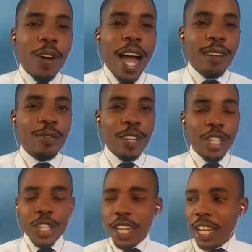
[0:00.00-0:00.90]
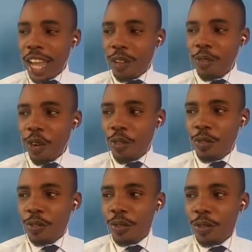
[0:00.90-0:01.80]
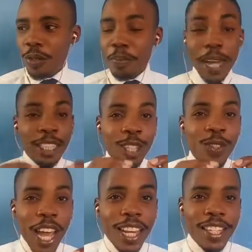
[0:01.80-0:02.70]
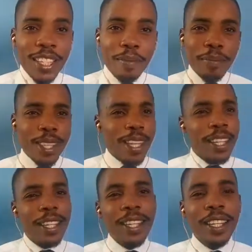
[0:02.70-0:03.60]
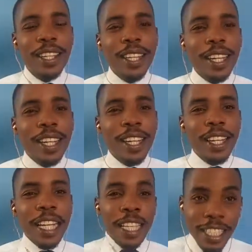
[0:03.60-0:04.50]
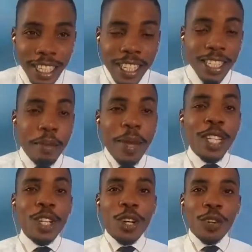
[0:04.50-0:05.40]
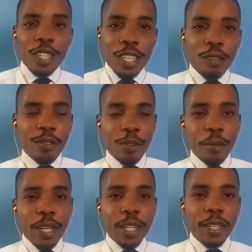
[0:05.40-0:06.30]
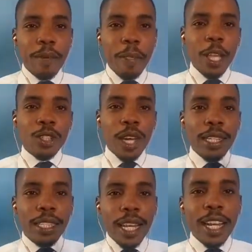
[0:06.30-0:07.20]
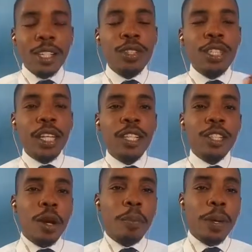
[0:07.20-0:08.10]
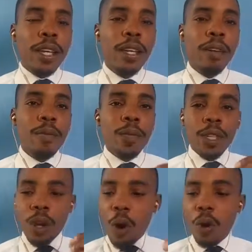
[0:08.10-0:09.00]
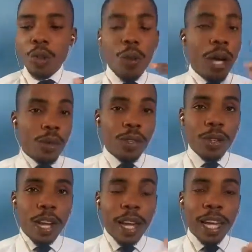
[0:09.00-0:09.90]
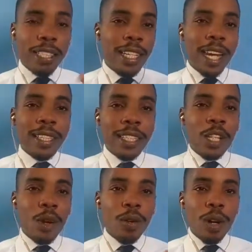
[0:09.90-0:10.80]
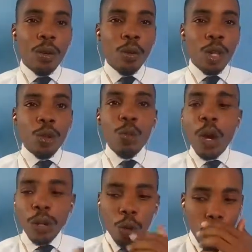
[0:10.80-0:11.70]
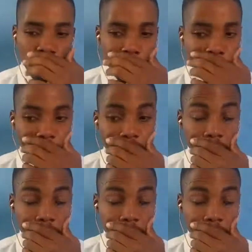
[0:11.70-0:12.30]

average, a life of materialism, then it is a major concern for me. So I decided to take the topic called wealth. I tagged it Wealth 101.